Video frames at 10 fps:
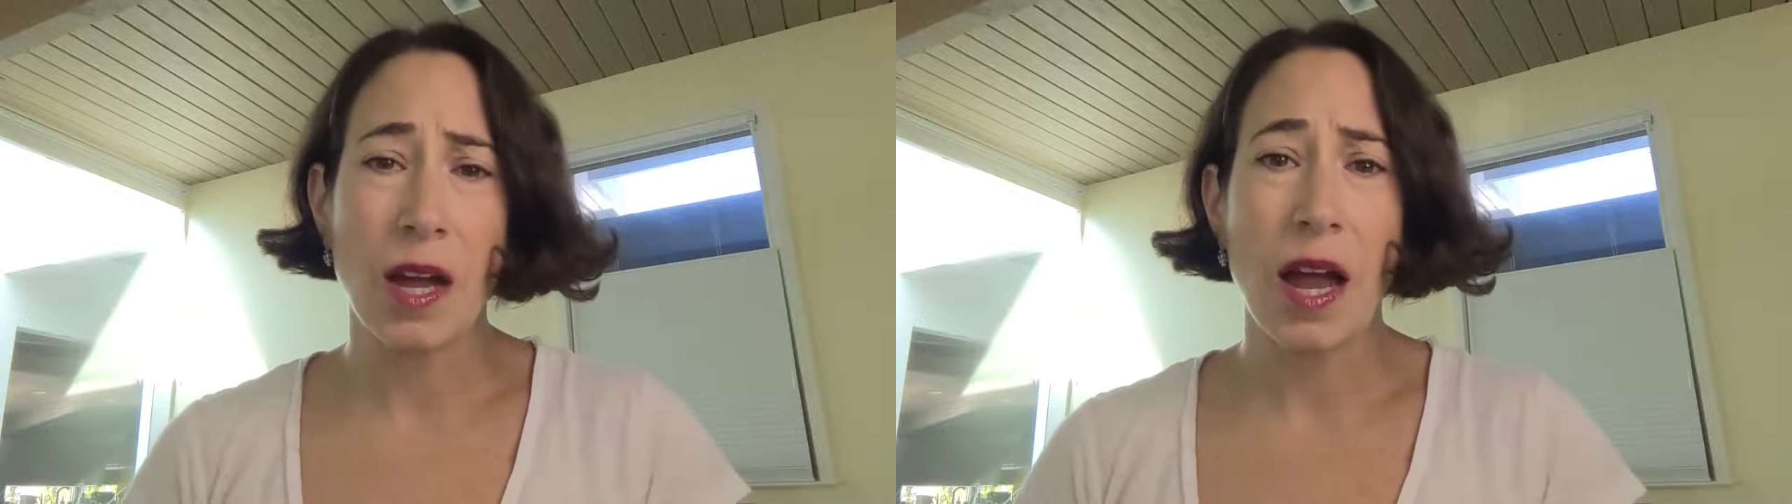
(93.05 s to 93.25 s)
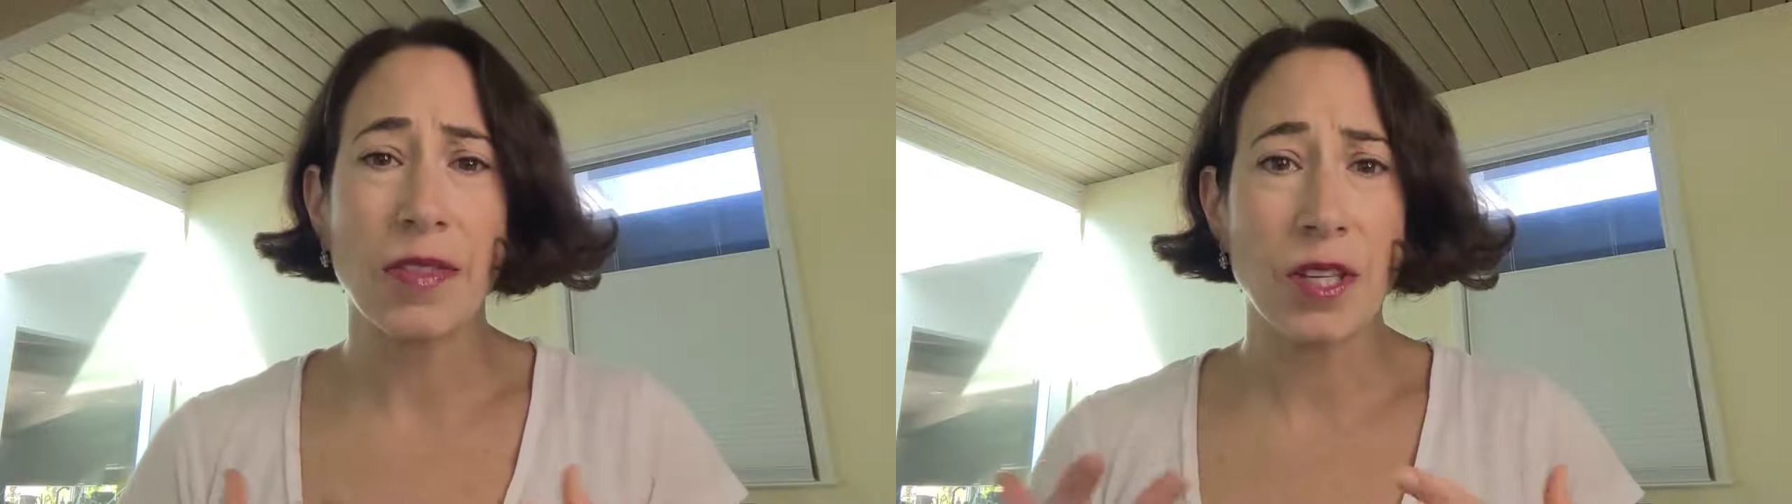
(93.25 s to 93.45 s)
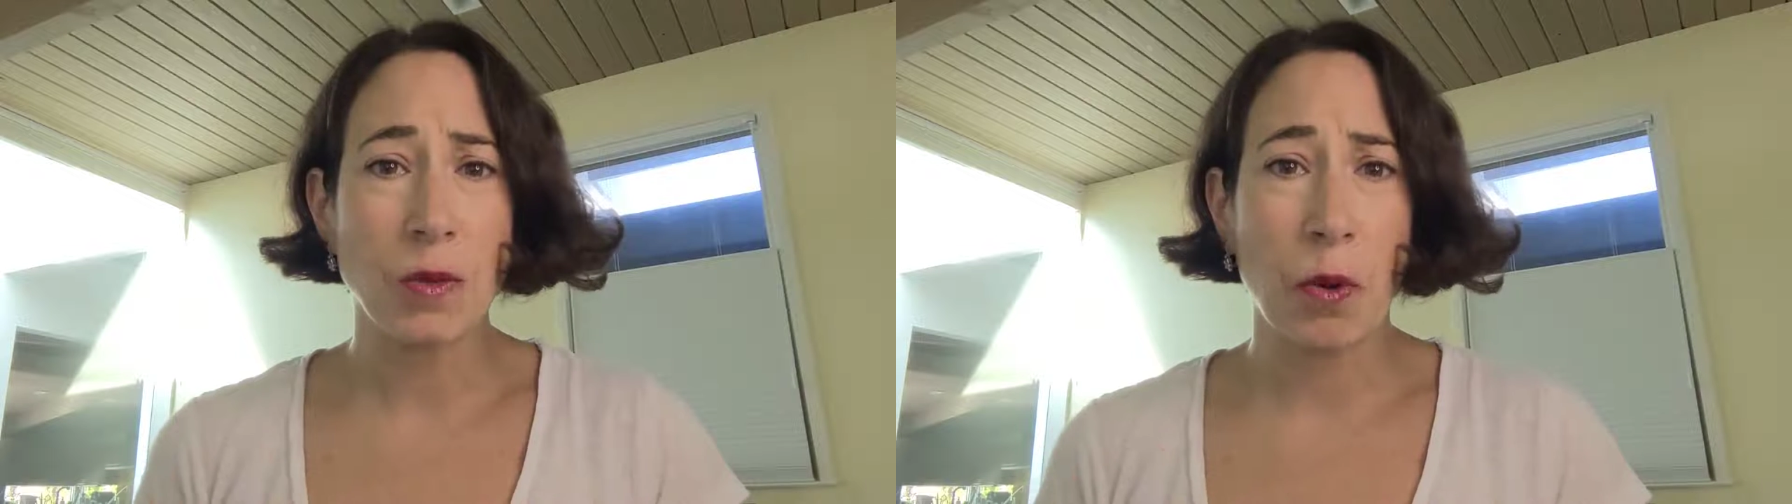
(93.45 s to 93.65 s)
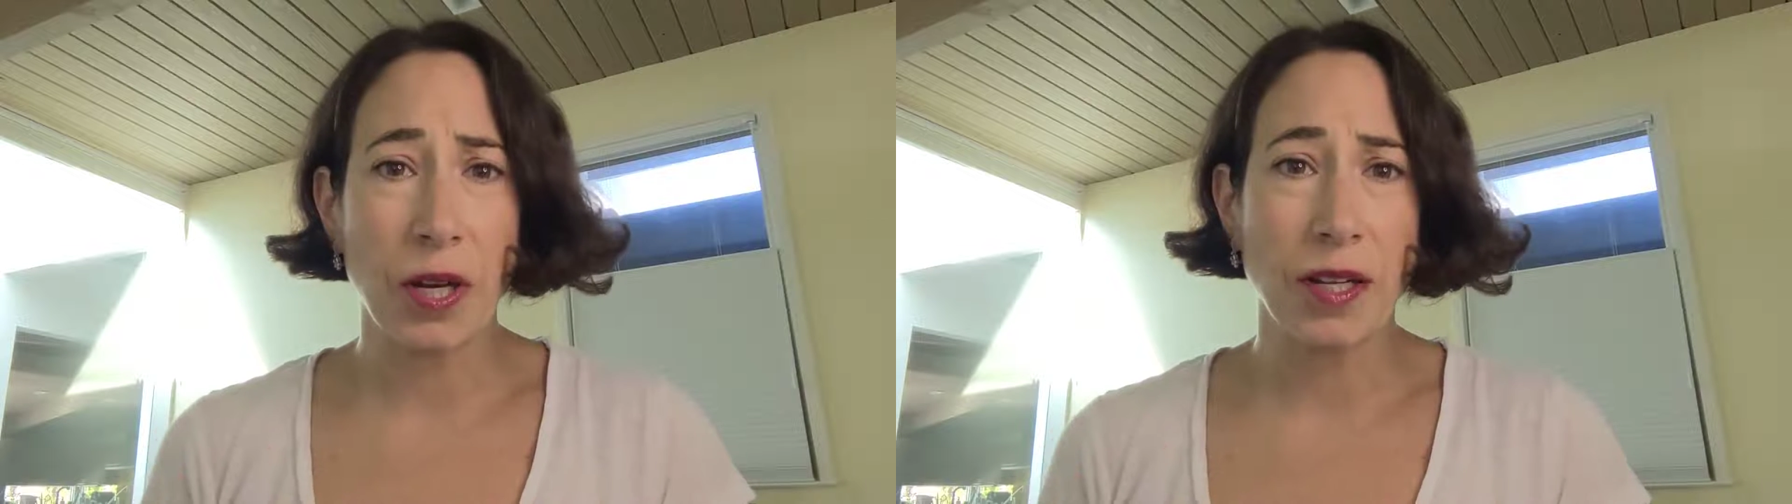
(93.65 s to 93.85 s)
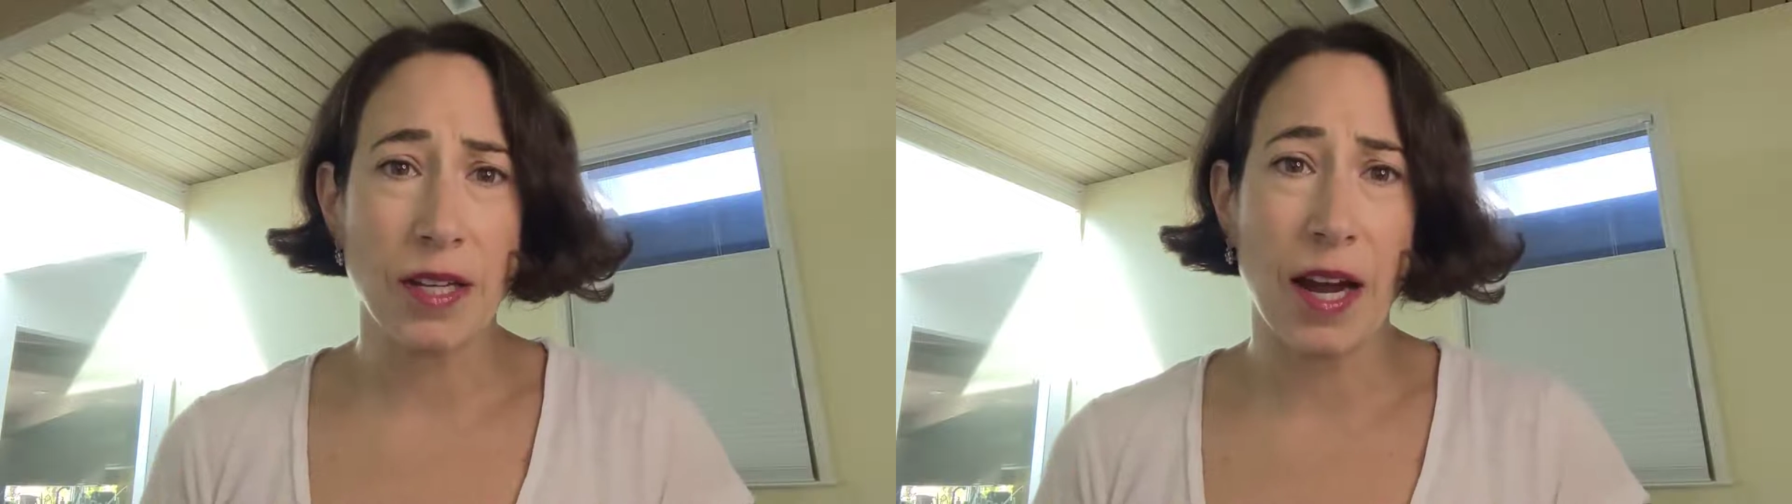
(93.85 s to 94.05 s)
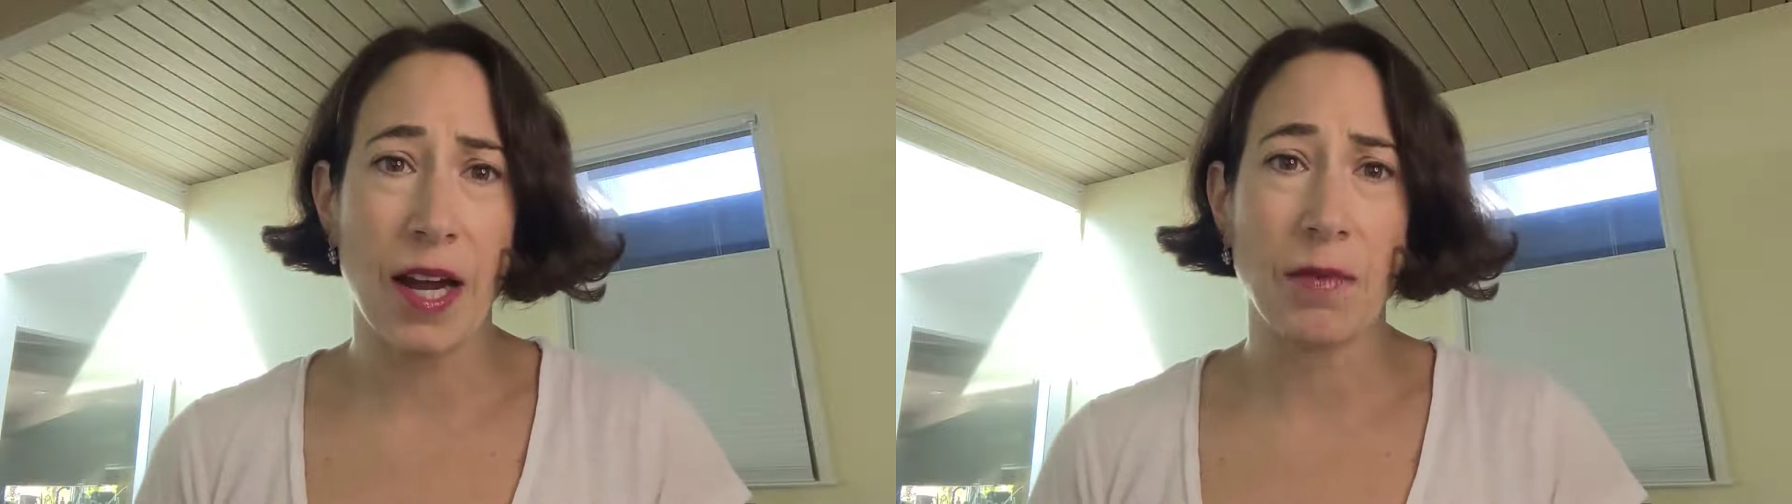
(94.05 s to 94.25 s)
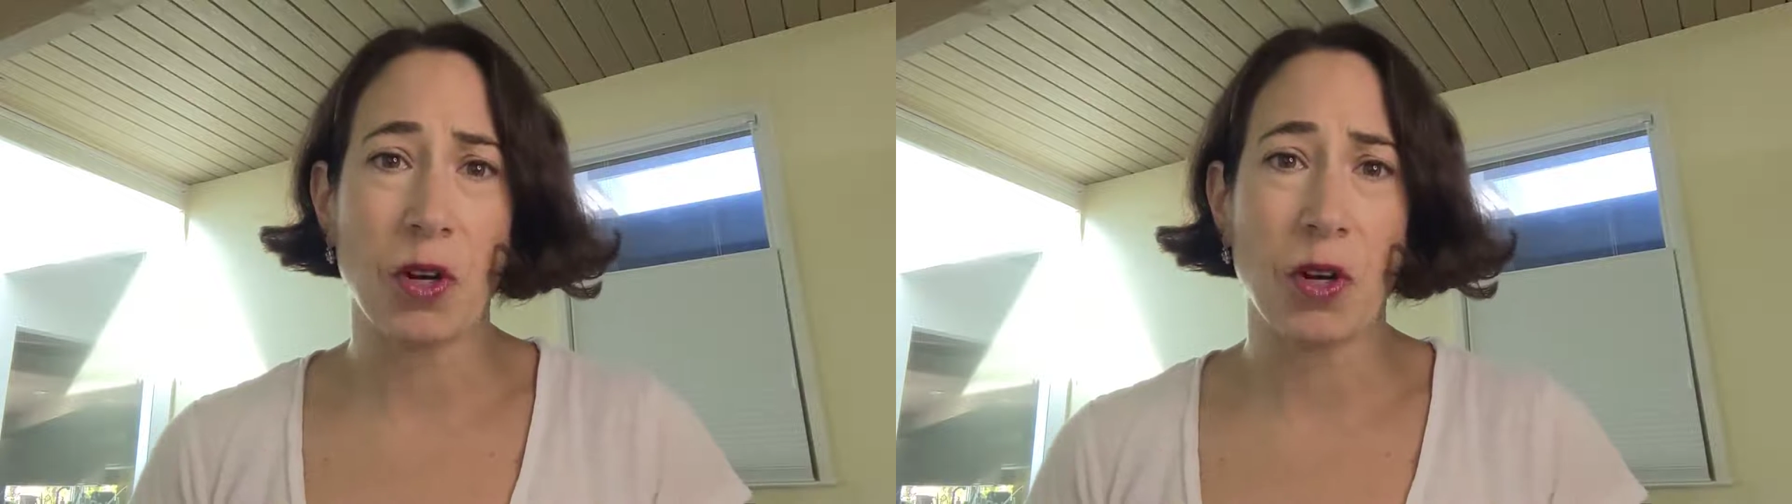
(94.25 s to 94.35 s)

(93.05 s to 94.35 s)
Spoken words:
At this point in time,